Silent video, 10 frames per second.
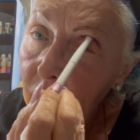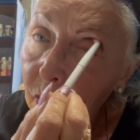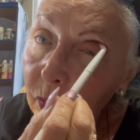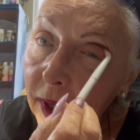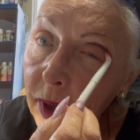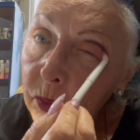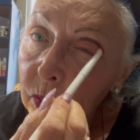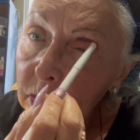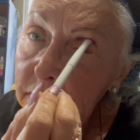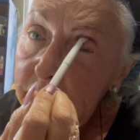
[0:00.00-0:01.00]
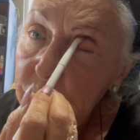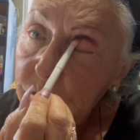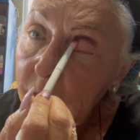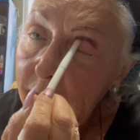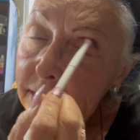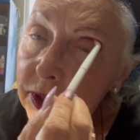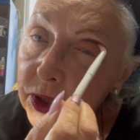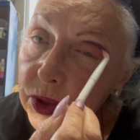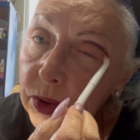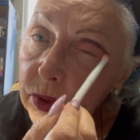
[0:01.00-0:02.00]
What I'm really trying to
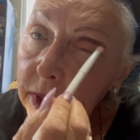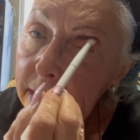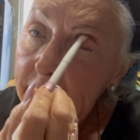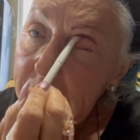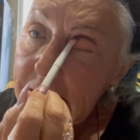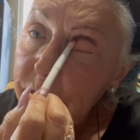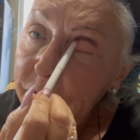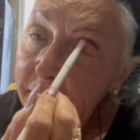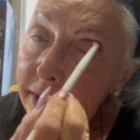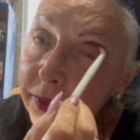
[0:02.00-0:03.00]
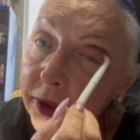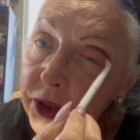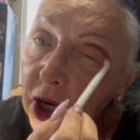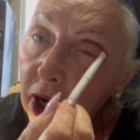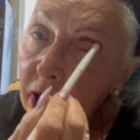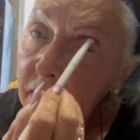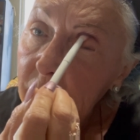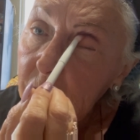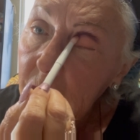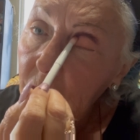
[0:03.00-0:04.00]
do is blend the
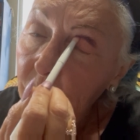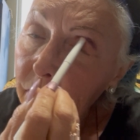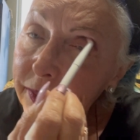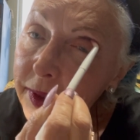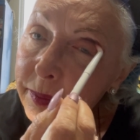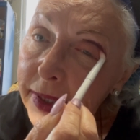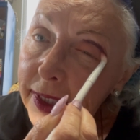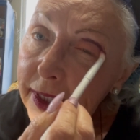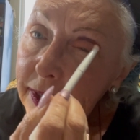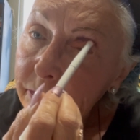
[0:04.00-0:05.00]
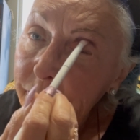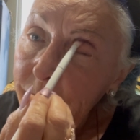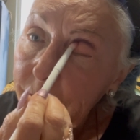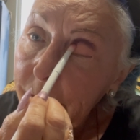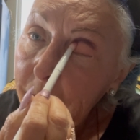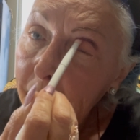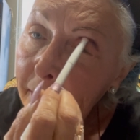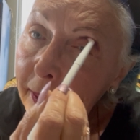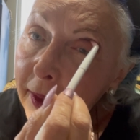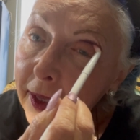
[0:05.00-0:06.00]
dark with the medium.
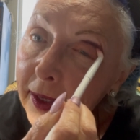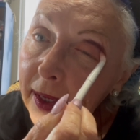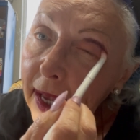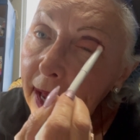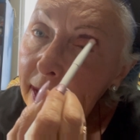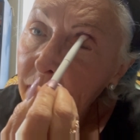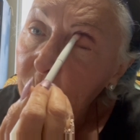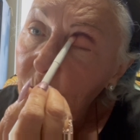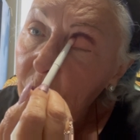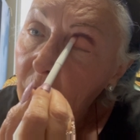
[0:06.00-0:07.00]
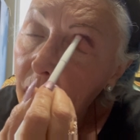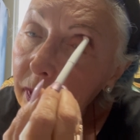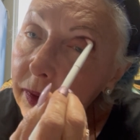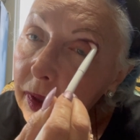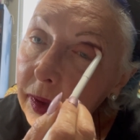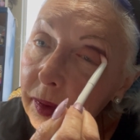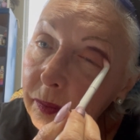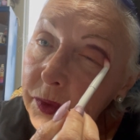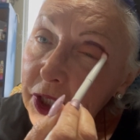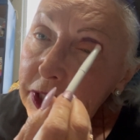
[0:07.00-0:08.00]
And it will,
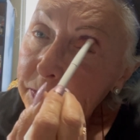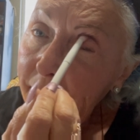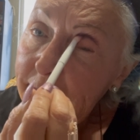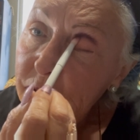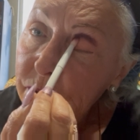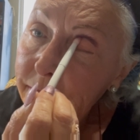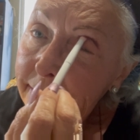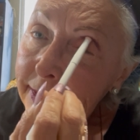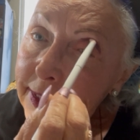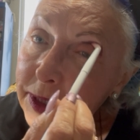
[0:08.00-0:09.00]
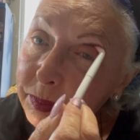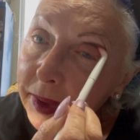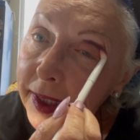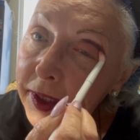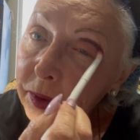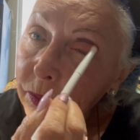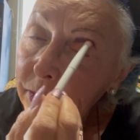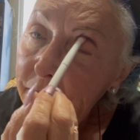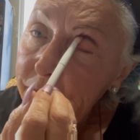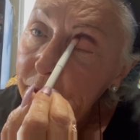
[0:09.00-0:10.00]
just by doing this, blend it
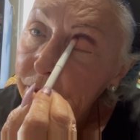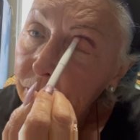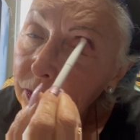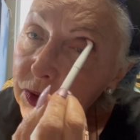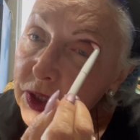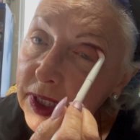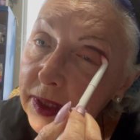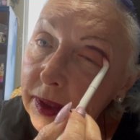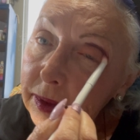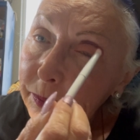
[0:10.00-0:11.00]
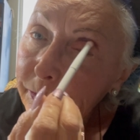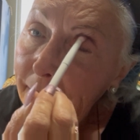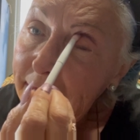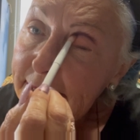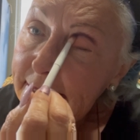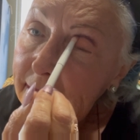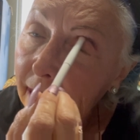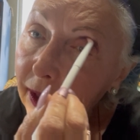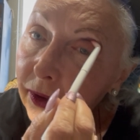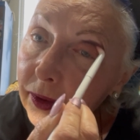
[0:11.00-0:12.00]
with the first base
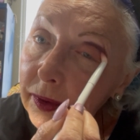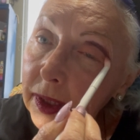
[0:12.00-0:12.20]
color.